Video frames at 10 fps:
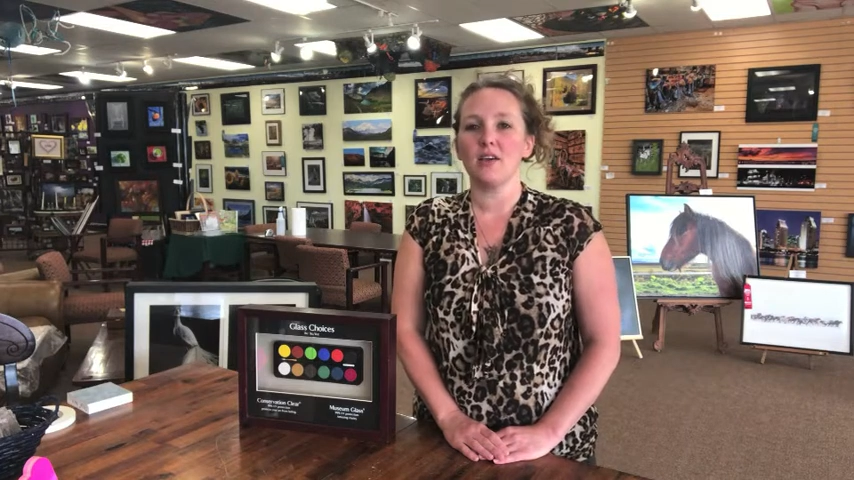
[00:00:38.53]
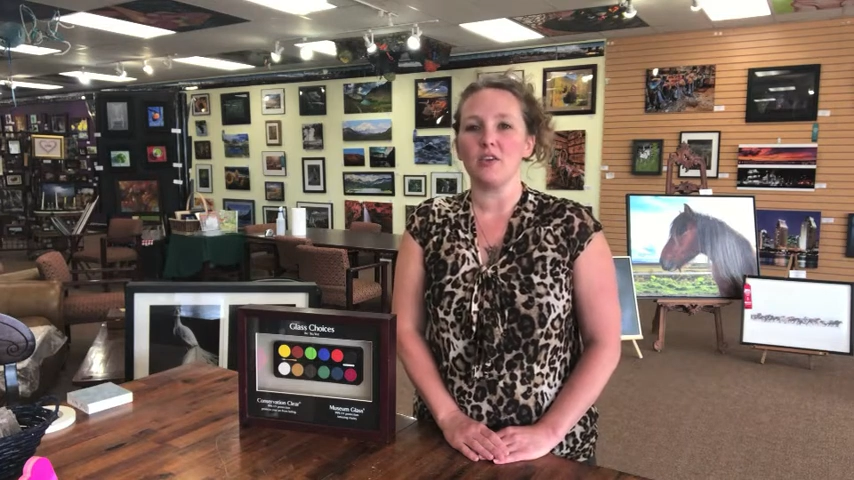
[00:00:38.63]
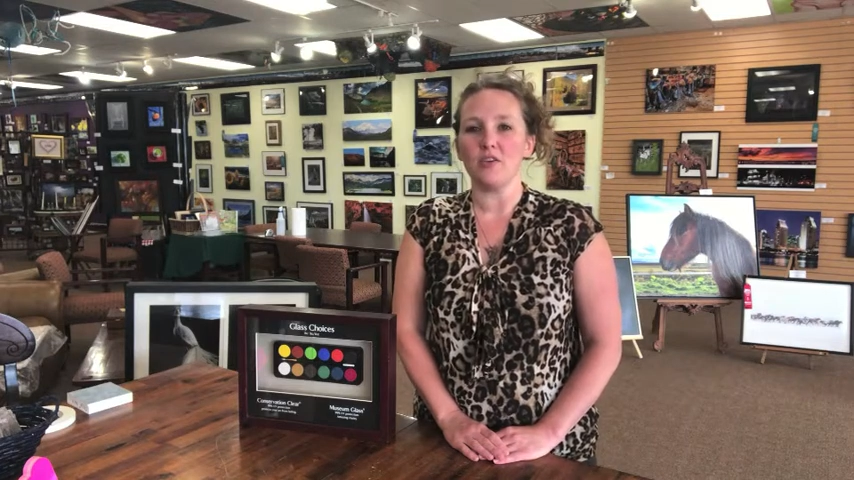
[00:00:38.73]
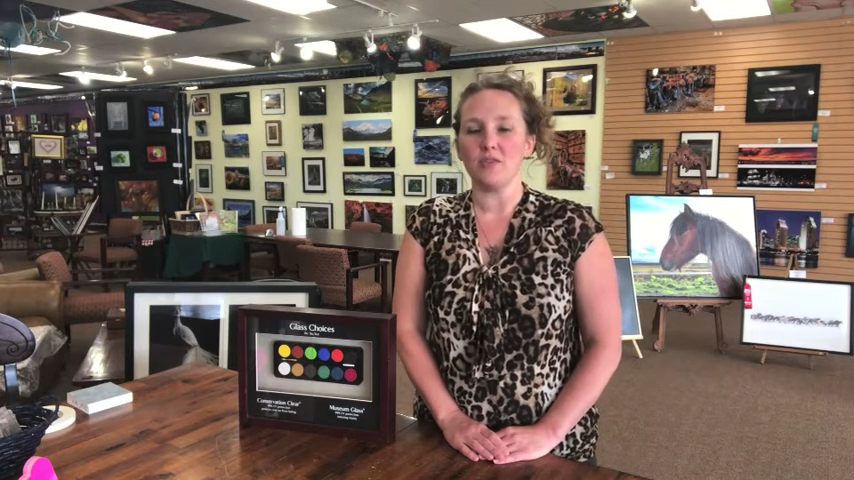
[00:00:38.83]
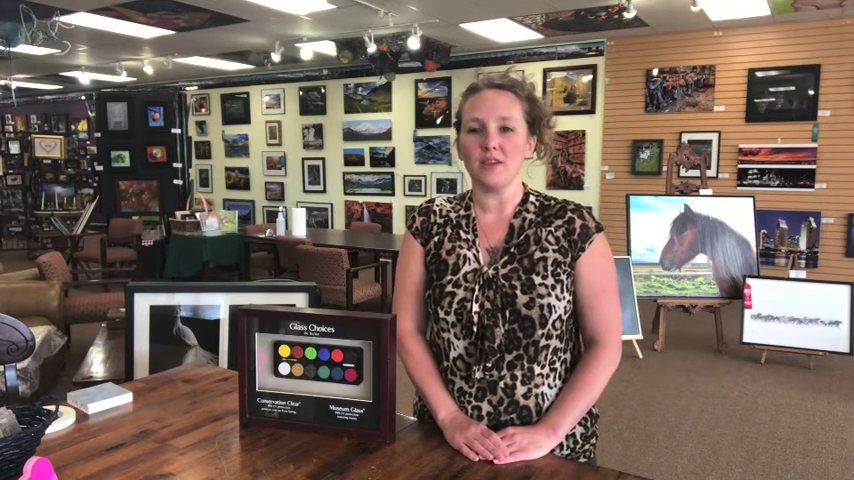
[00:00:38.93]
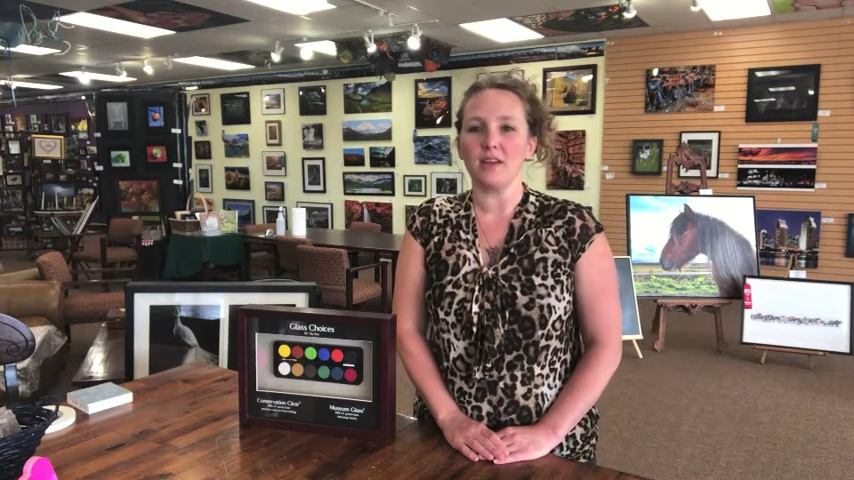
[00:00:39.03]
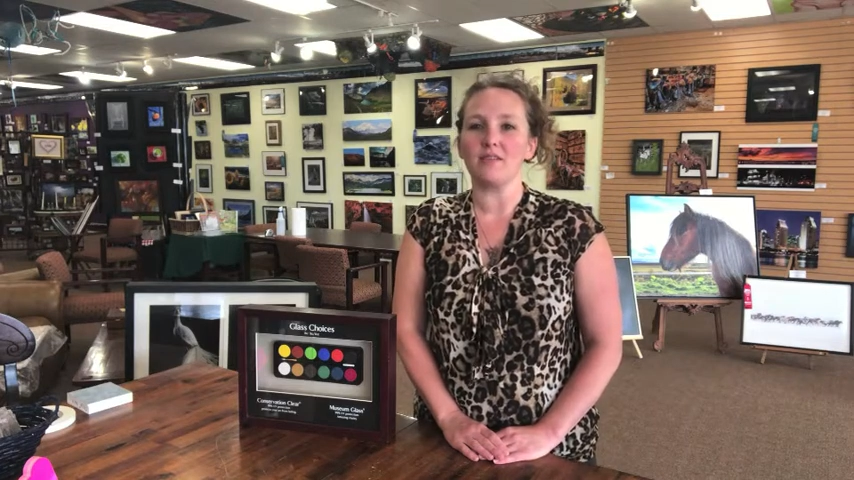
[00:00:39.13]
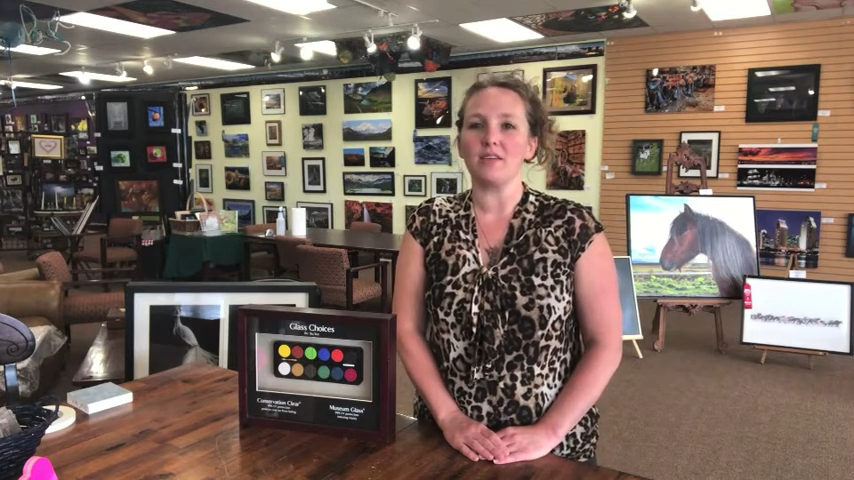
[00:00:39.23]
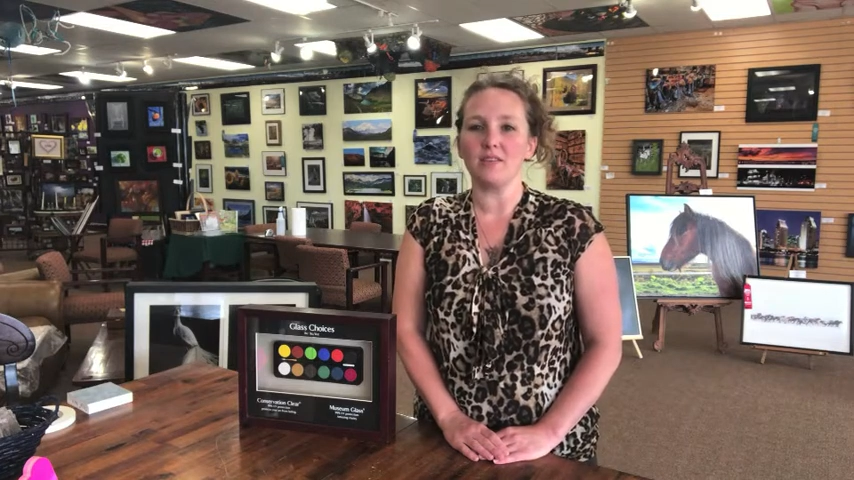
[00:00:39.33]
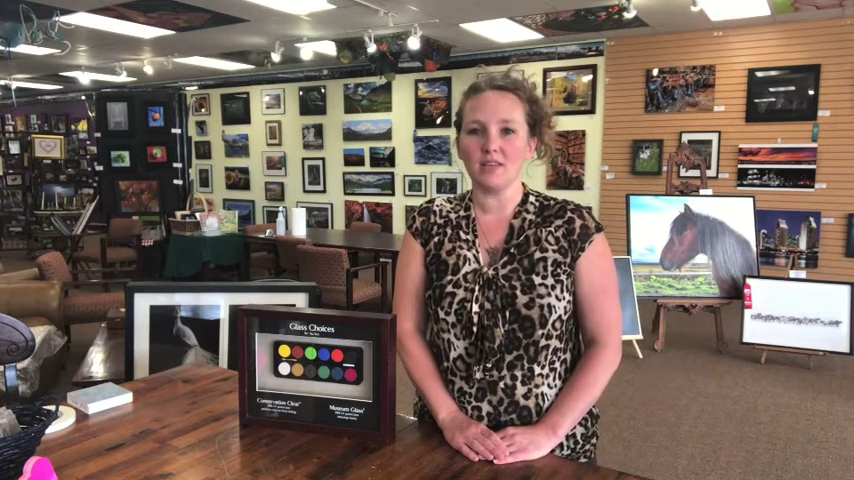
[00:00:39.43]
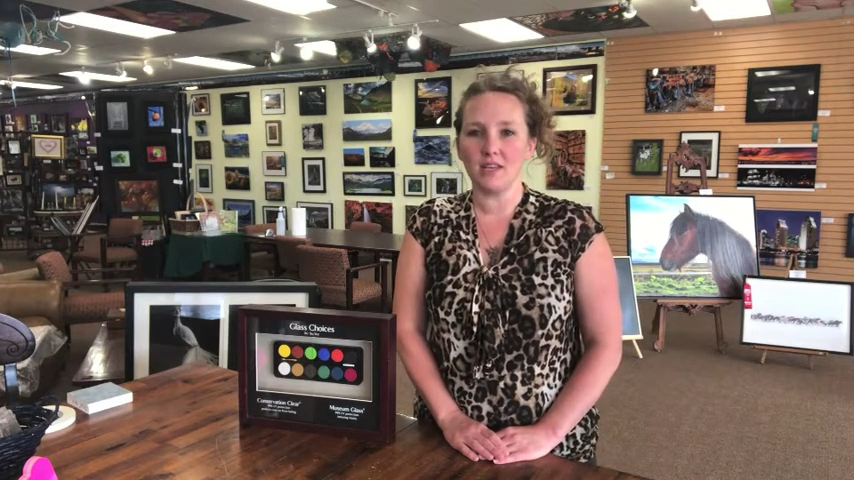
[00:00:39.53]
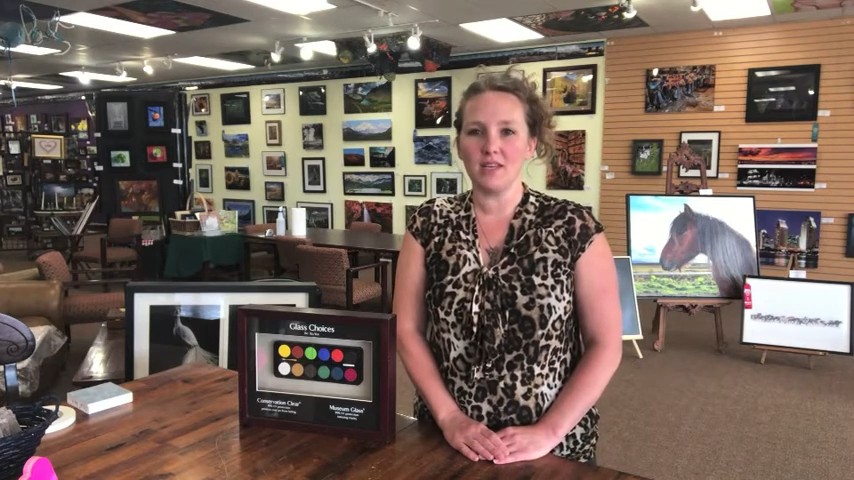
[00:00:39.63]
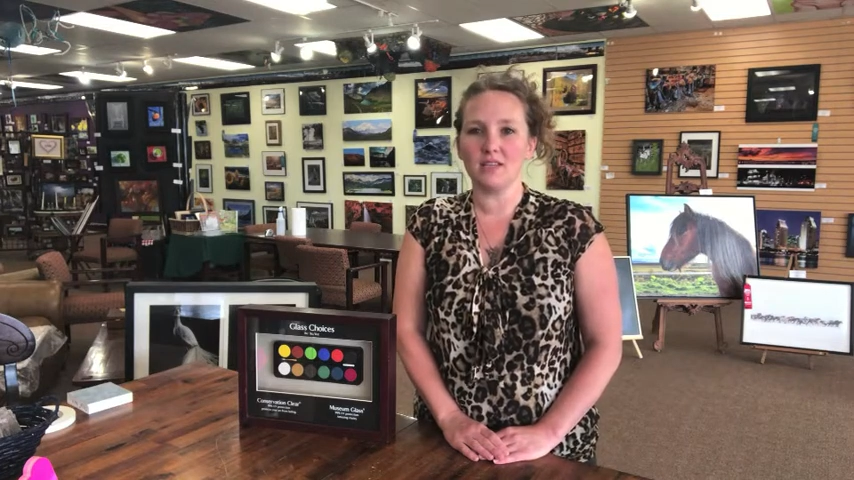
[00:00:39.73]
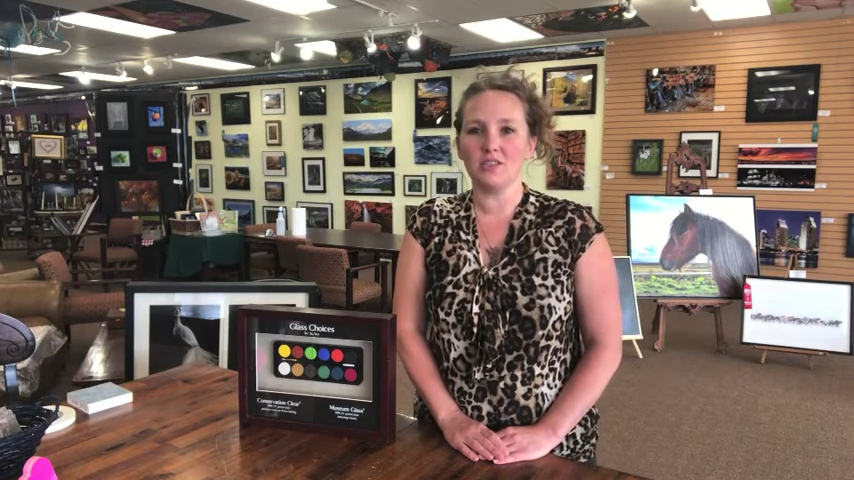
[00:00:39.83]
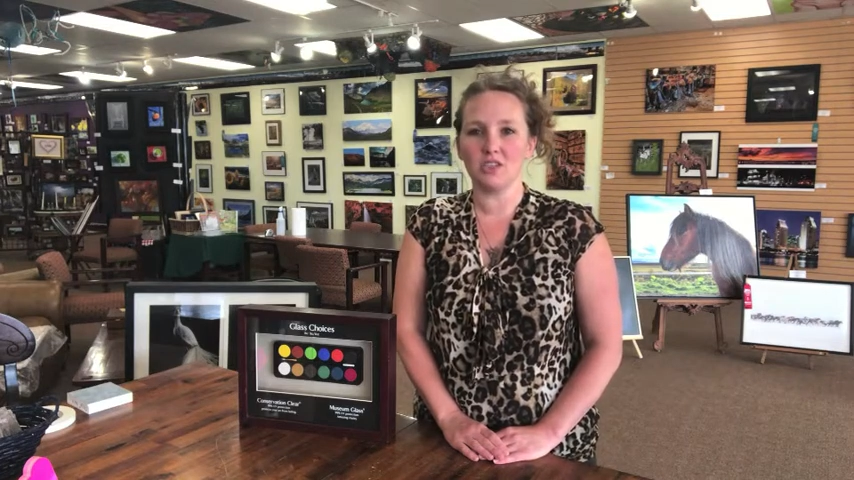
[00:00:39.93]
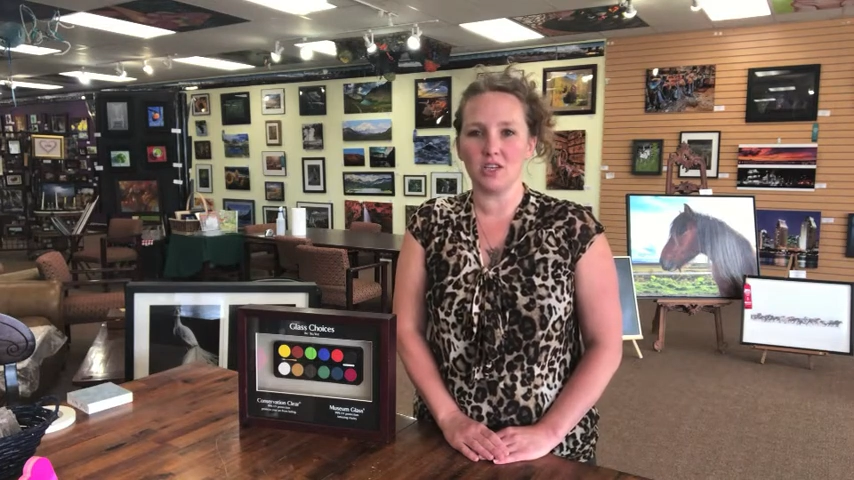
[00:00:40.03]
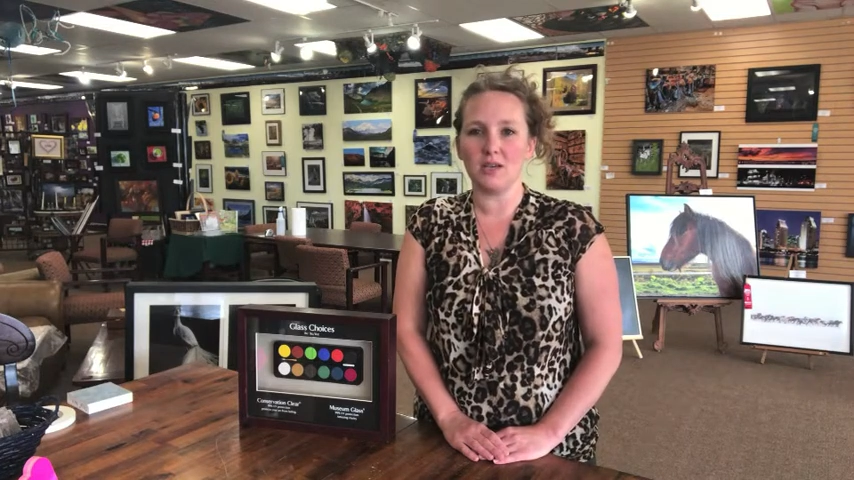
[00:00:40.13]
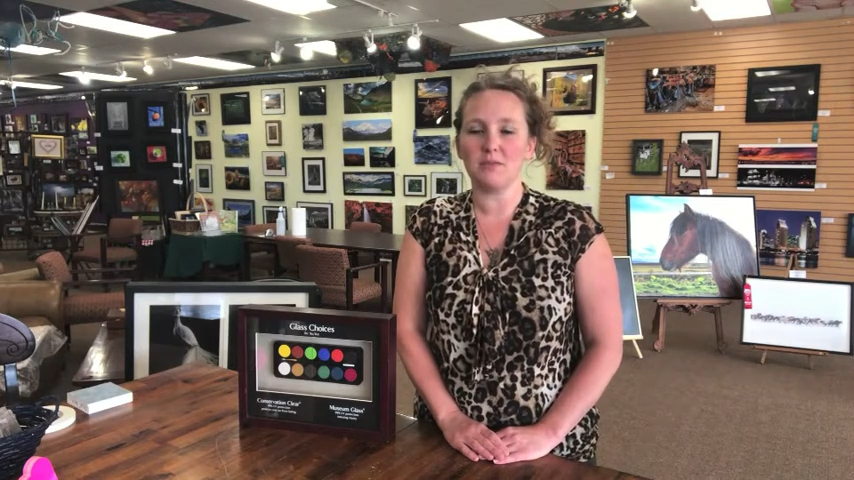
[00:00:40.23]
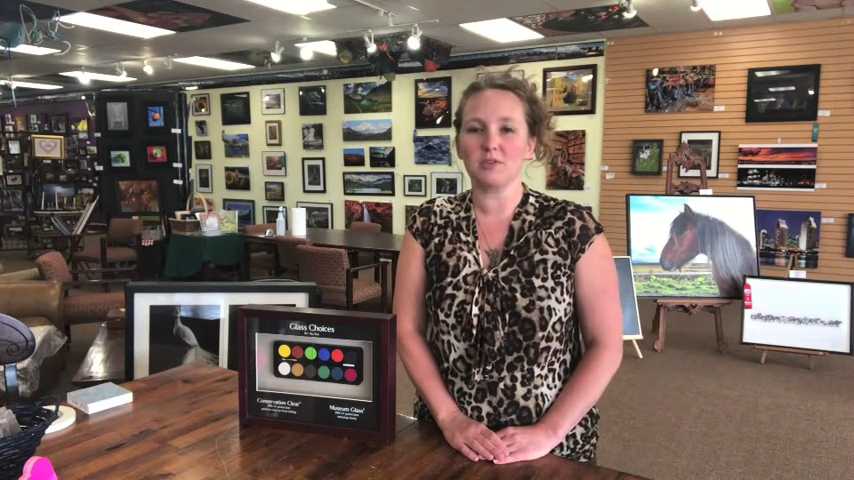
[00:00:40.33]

you think of the thin, cheap,